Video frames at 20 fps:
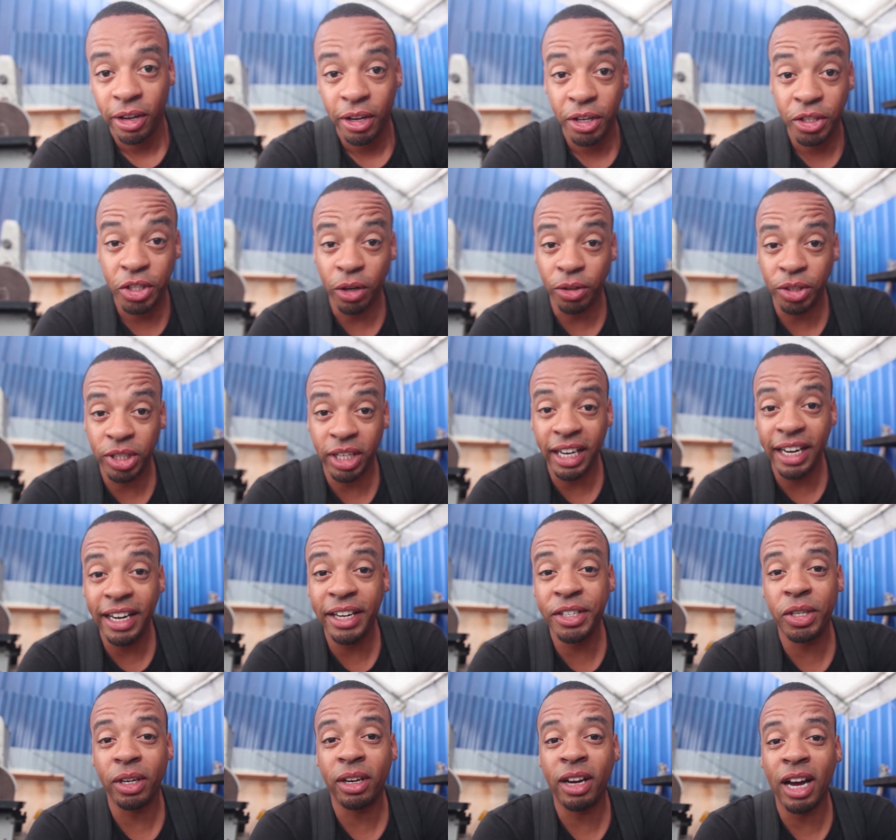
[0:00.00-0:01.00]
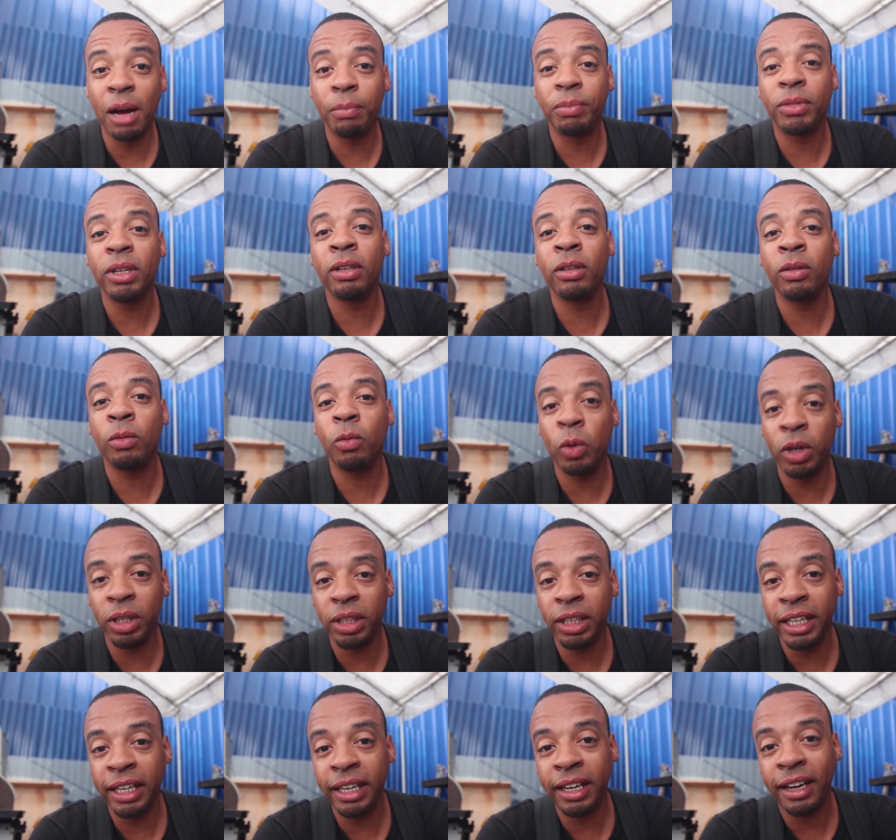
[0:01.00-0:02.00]
So today is the Compton
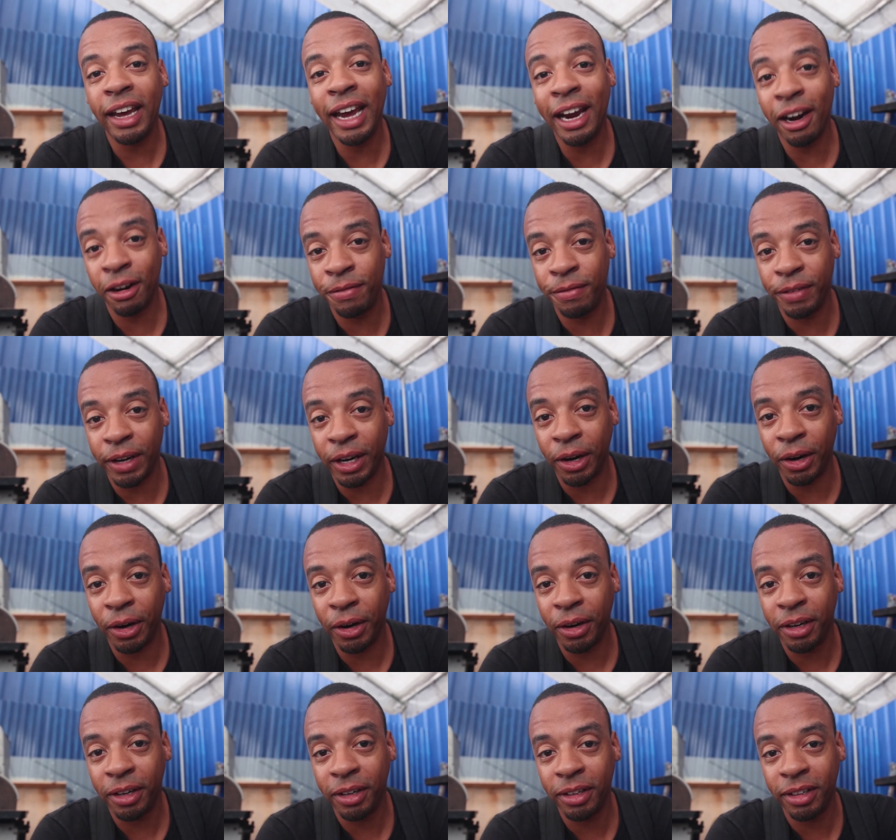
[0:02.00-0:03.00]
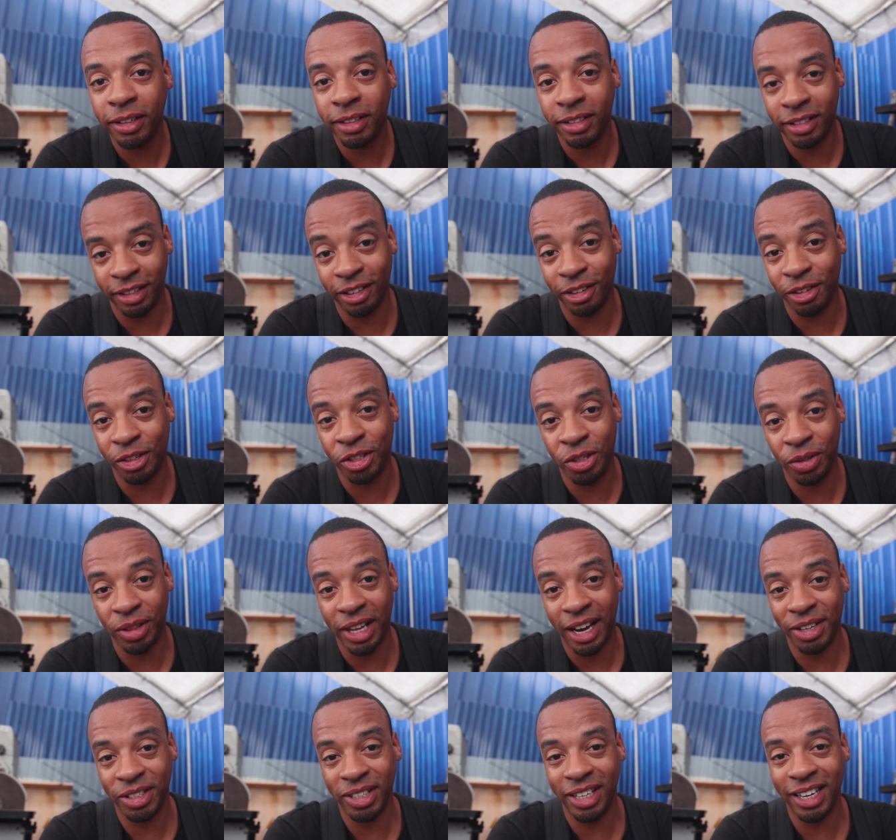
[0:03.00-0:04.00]
Woodley Airfare, you know,
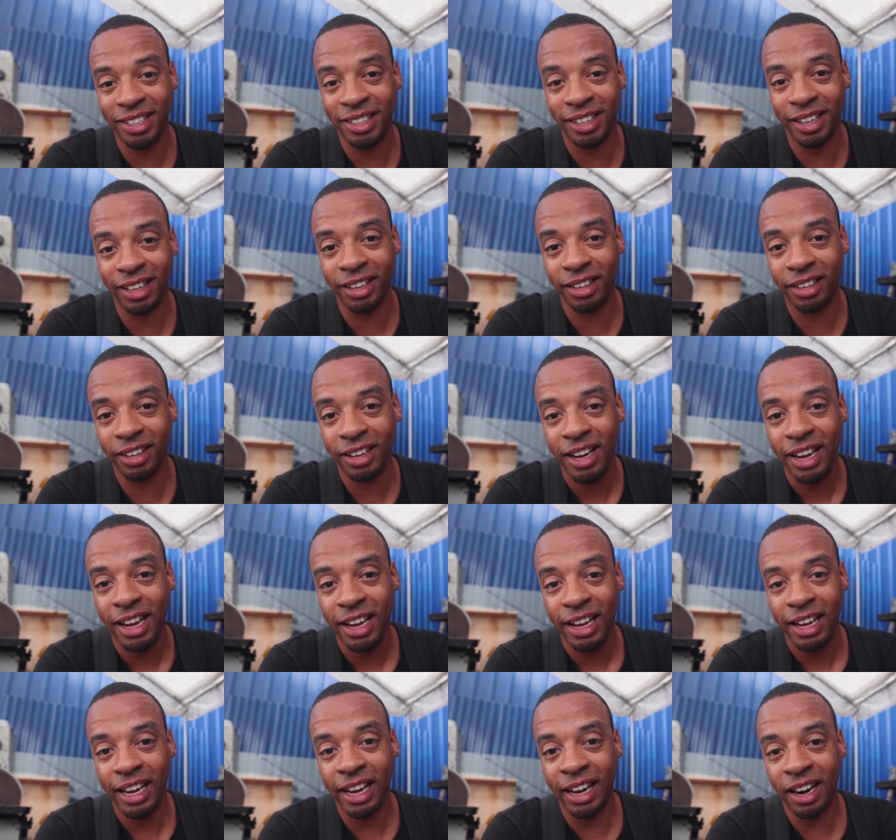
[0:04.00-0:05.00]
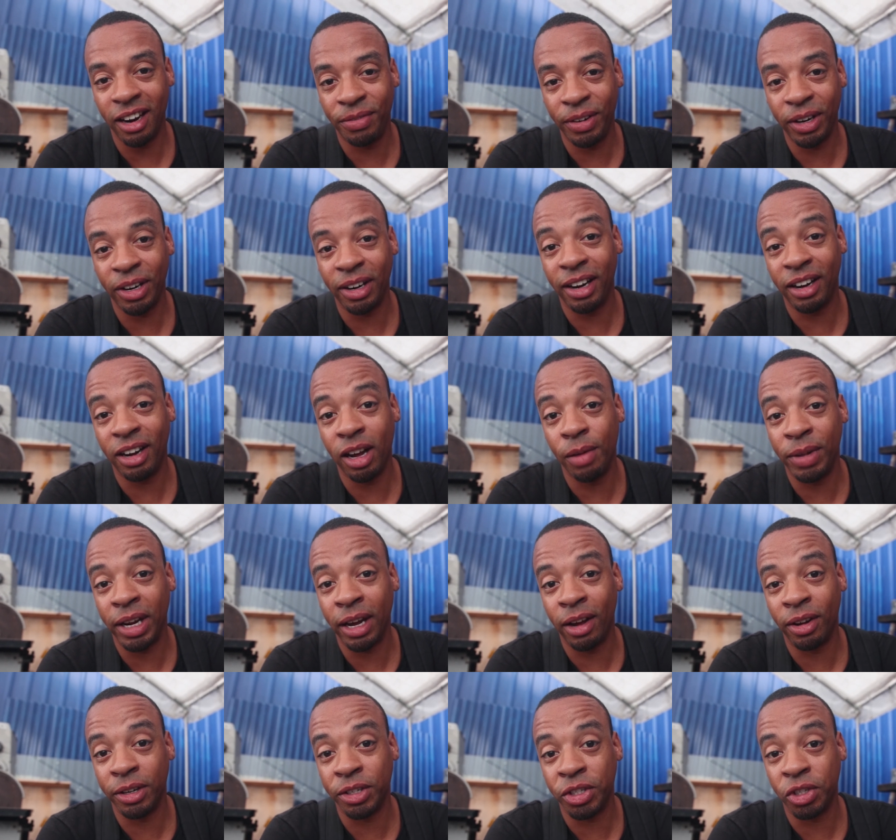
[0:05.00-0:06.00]
2018 and I figured I'd come
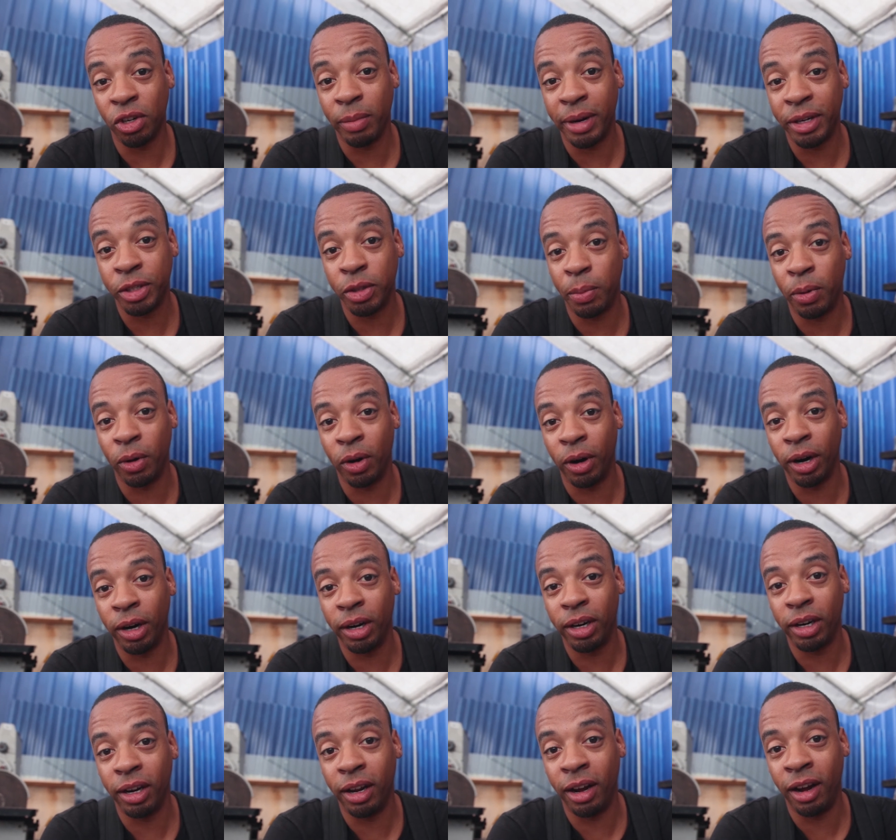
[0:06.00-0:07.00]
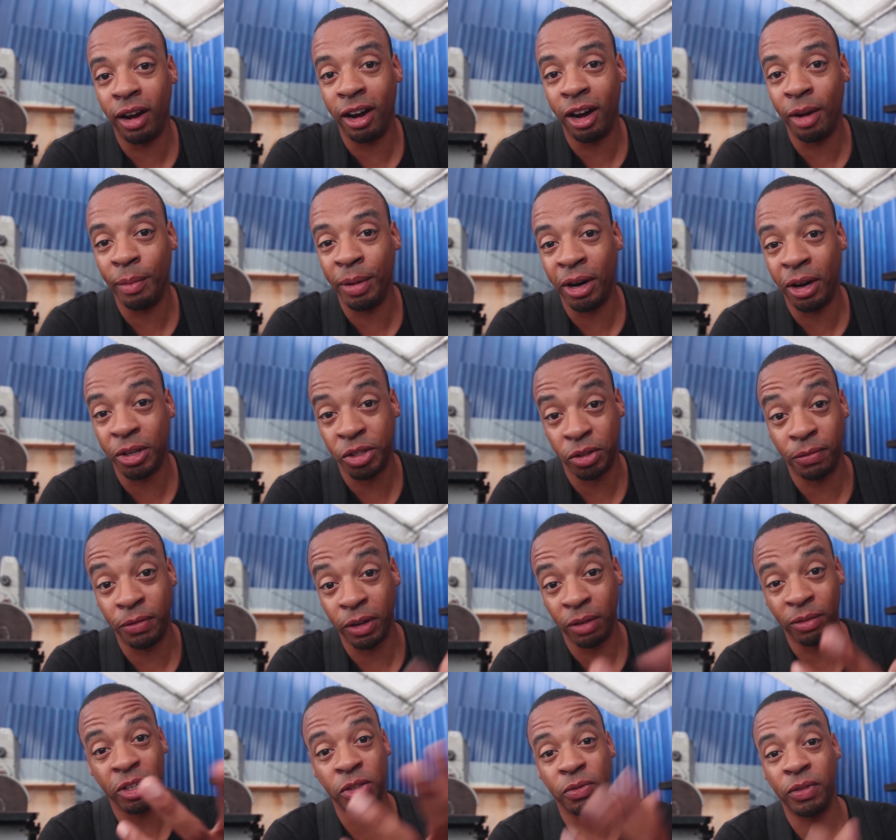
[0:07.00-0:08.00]
down and show my support um, and also
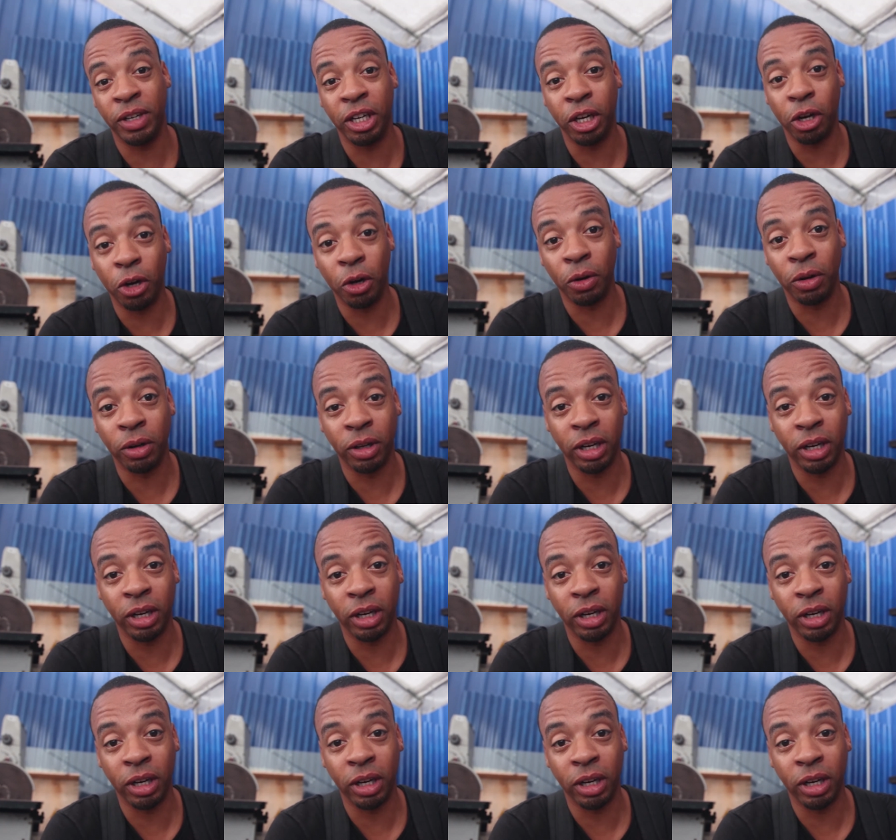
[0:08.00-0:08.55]
film this video,